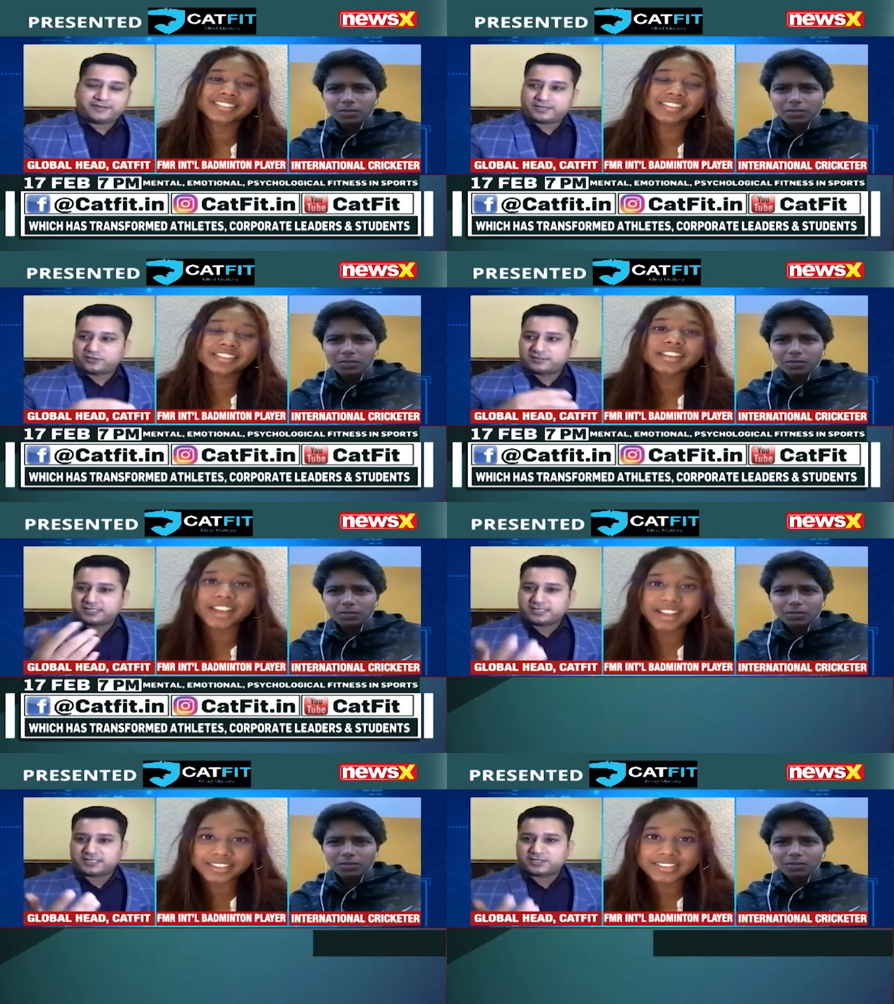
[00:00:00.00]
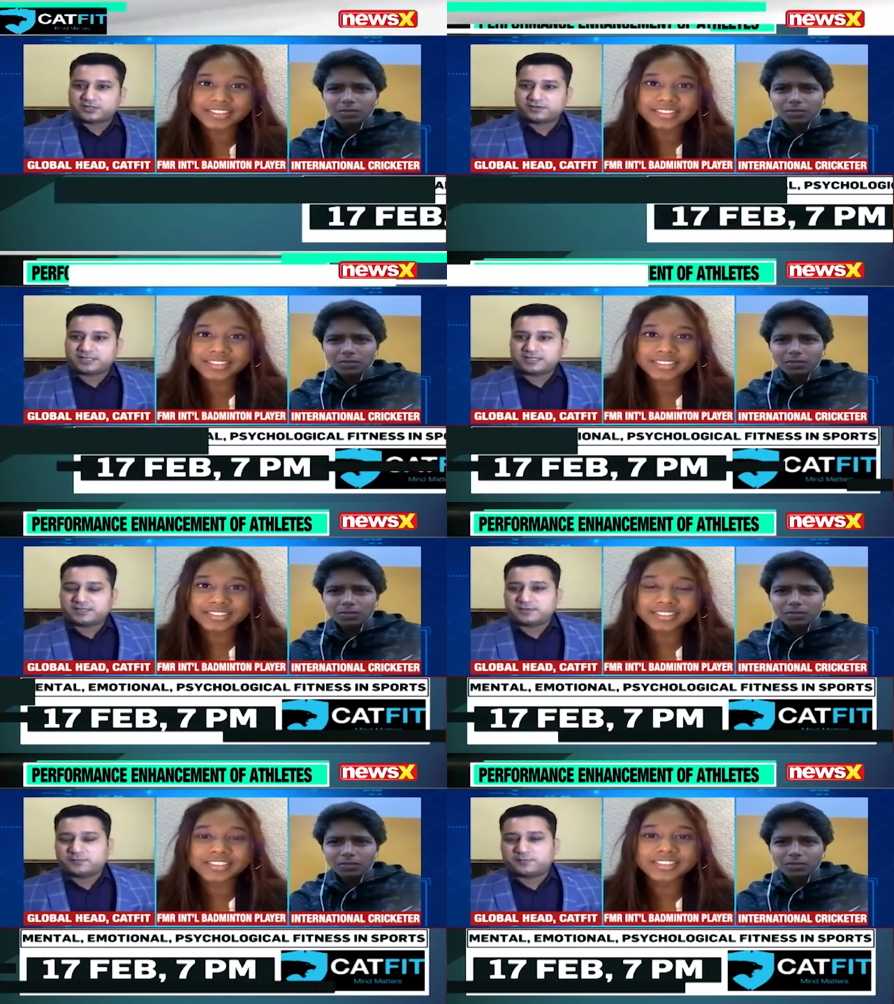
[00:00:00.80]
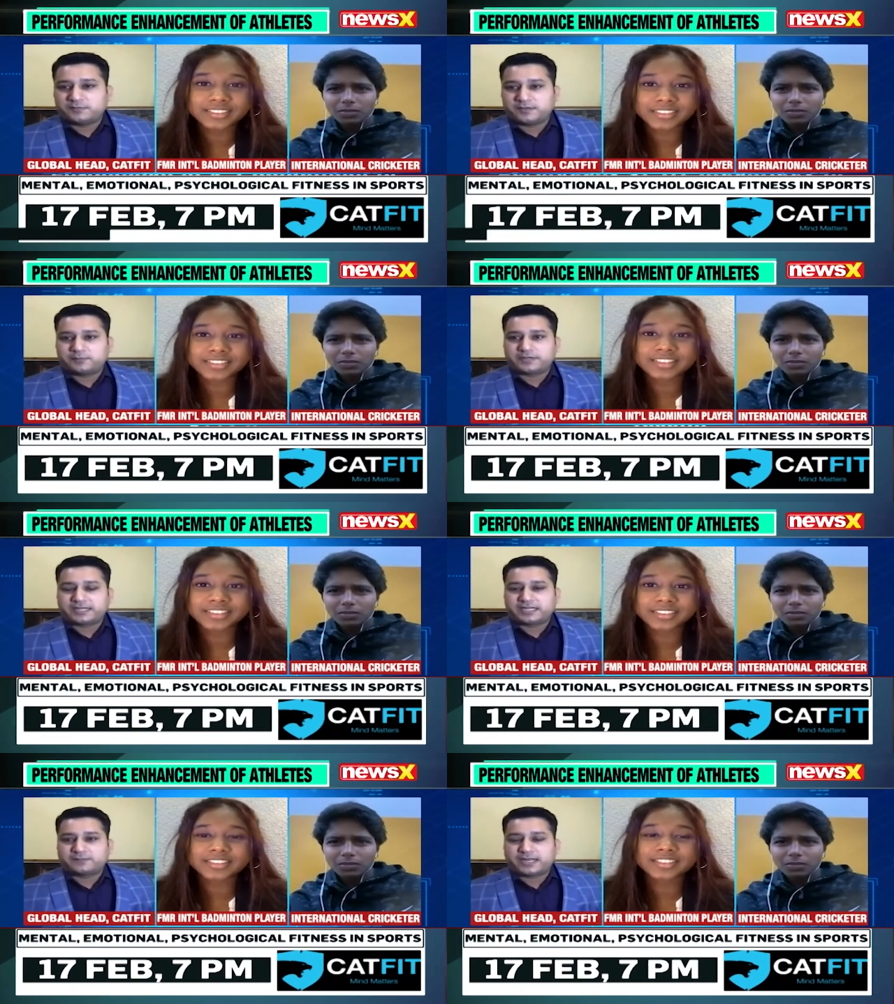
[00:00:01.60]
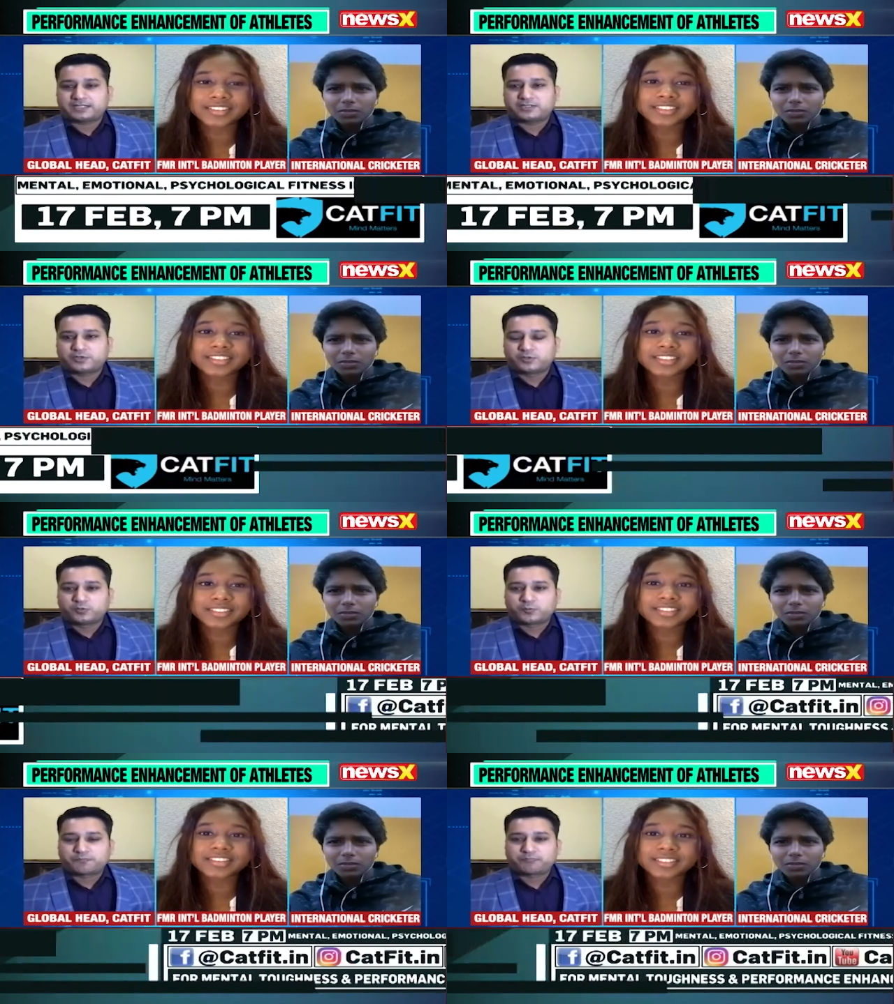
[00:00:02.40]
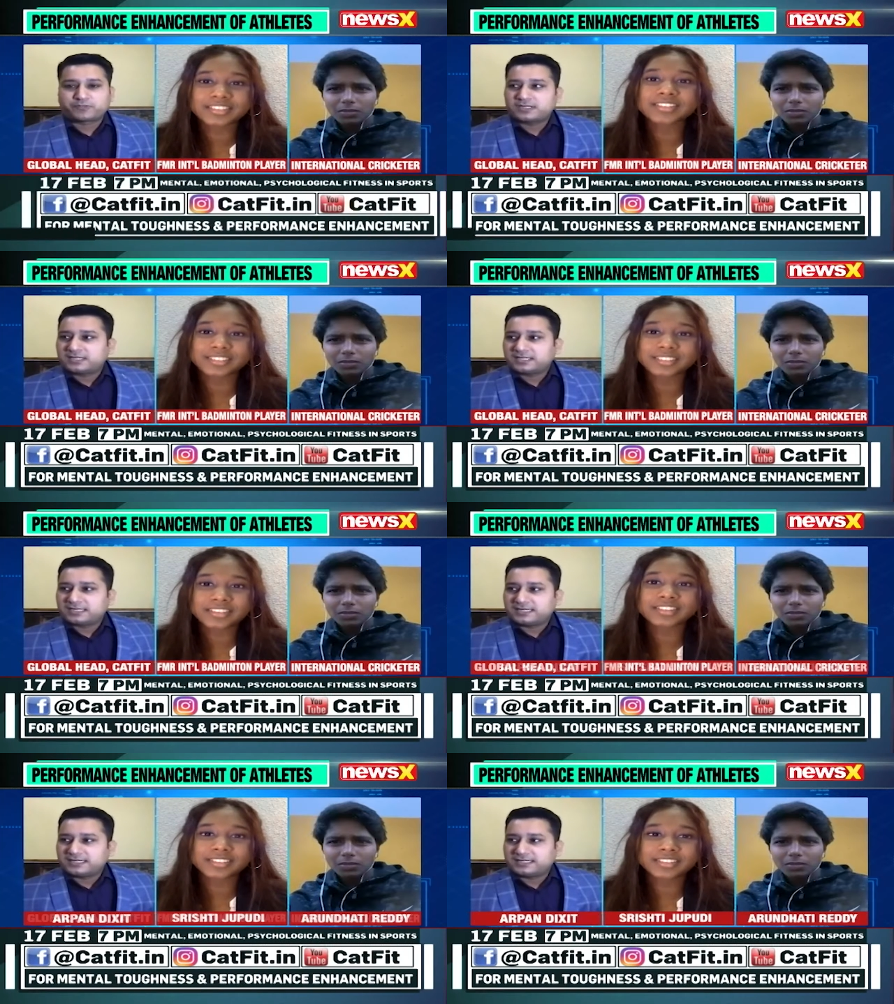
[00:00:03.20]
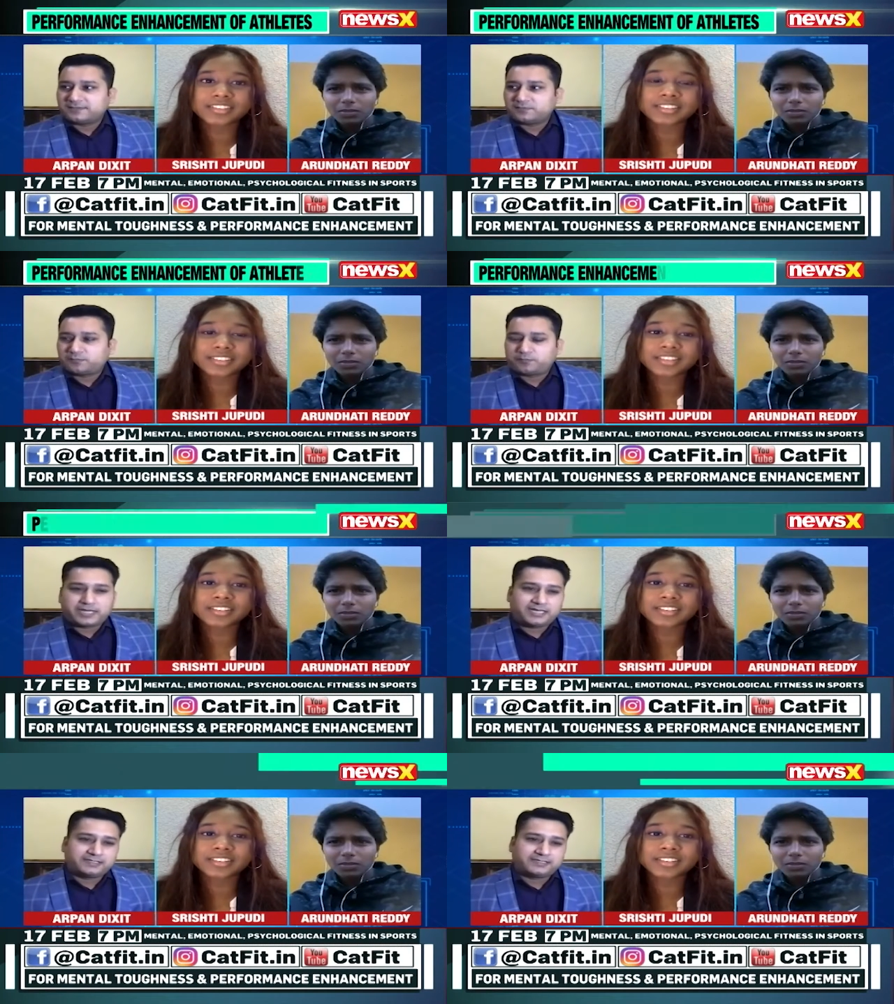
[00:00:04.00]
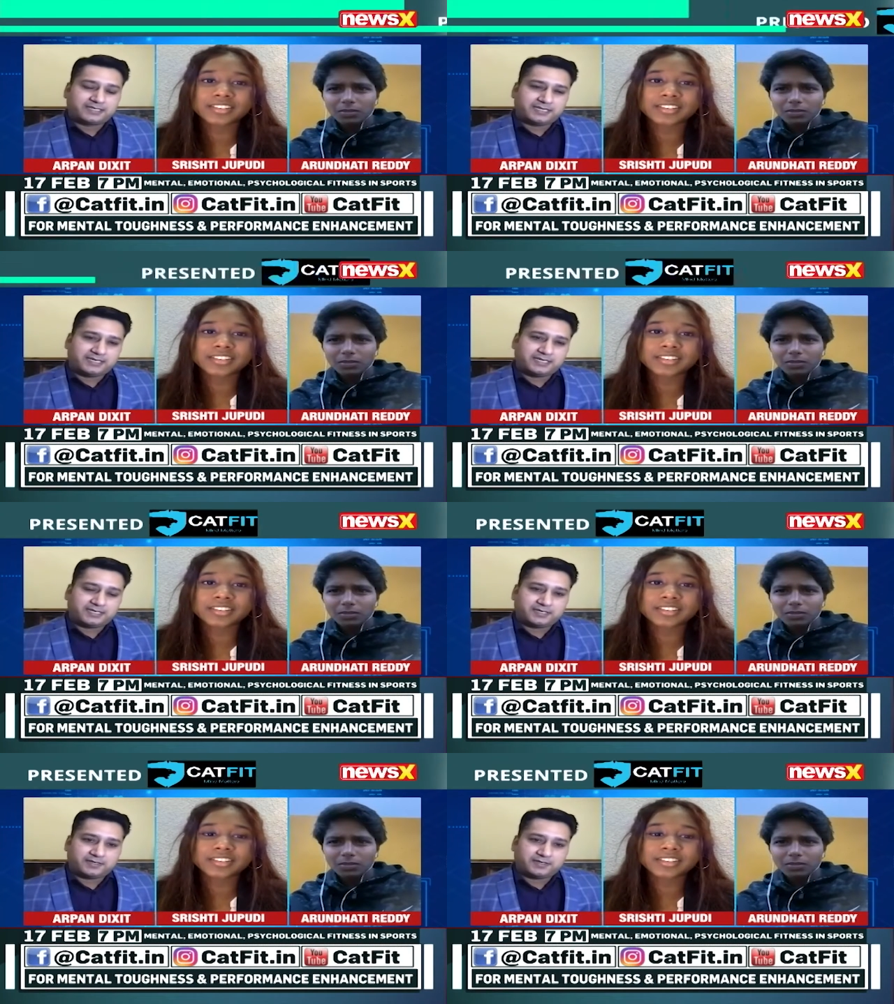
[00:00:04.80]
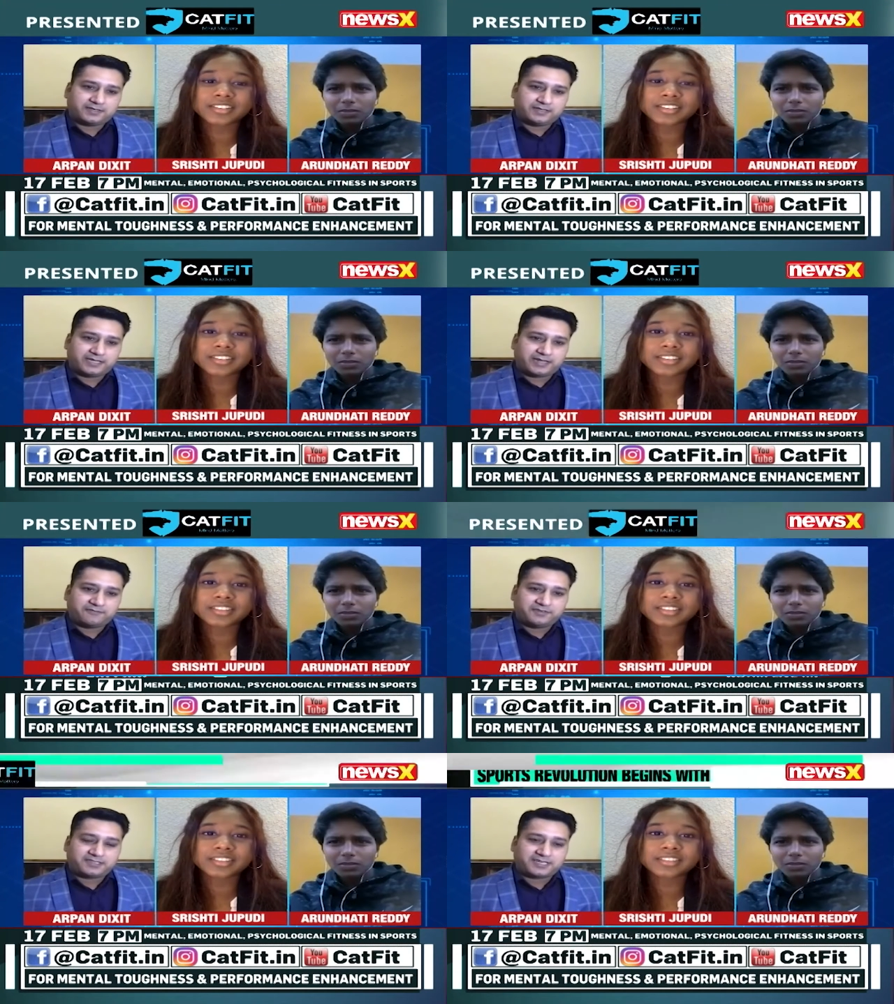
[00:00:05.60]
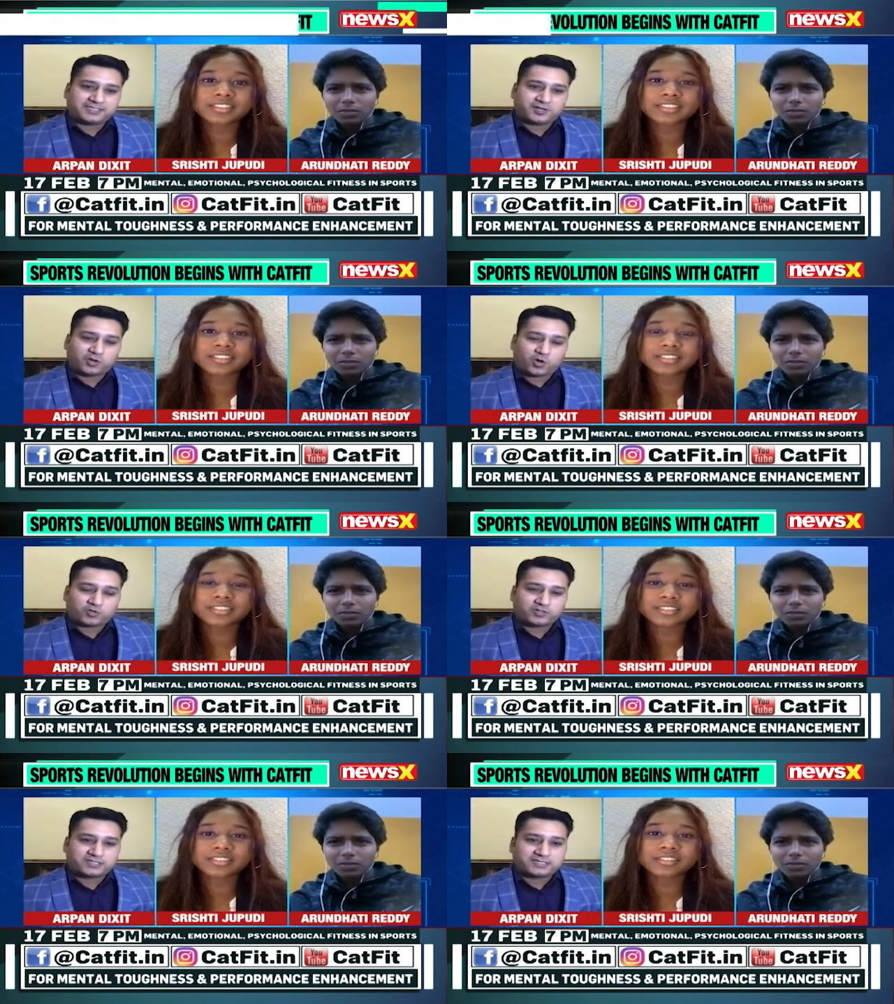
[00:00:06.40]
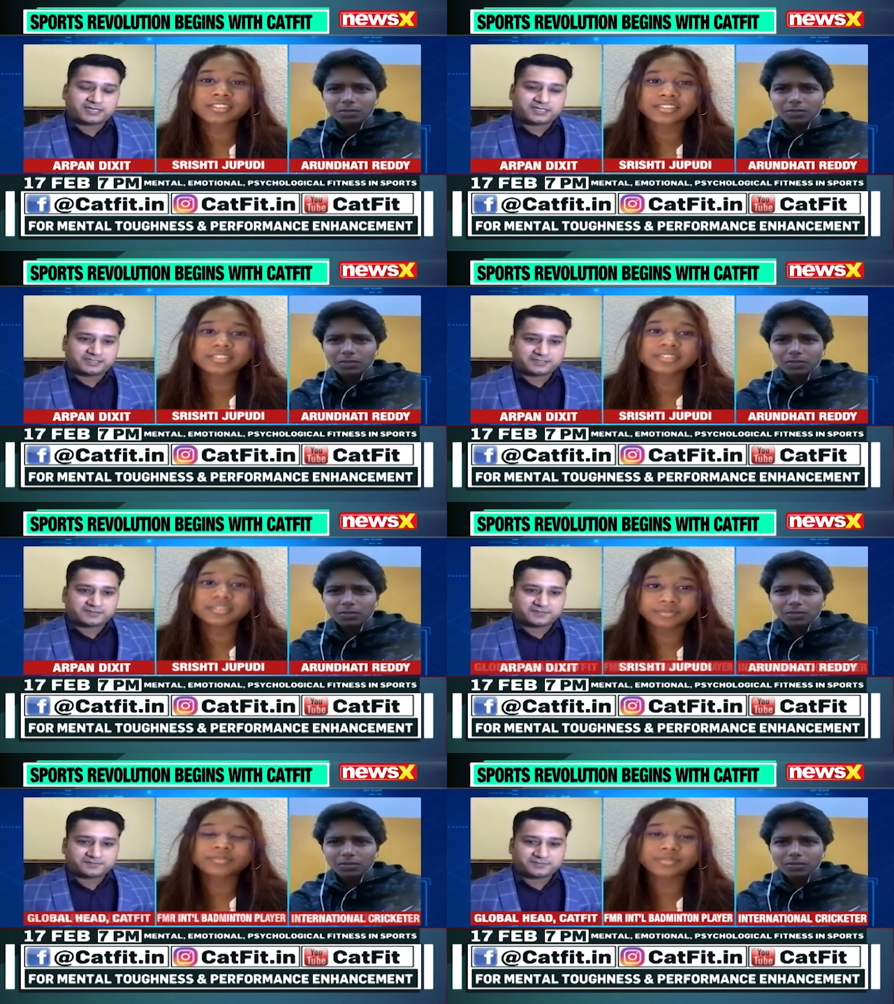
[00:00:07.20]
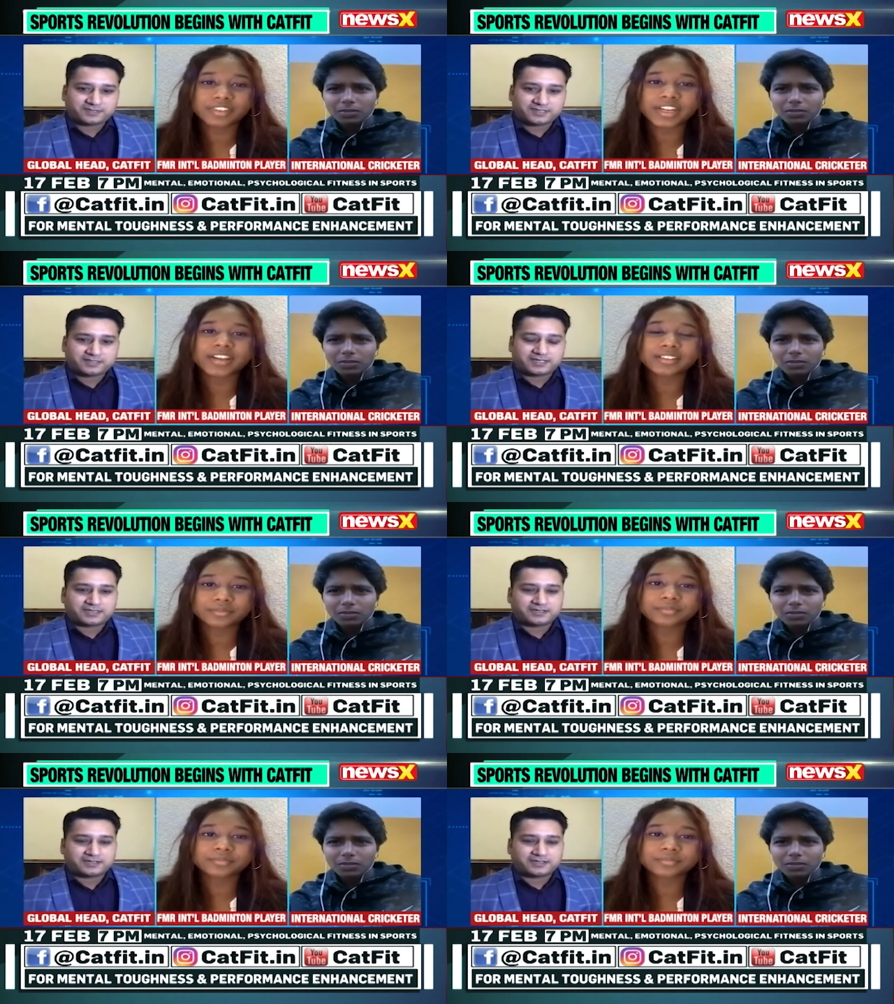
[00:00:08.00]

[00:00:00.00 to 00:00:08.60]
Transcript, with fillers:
Speaker 1: if I could, uh, you know, uh, bring it back to you, uh, parents in India they emphasize a lot on studies. Right.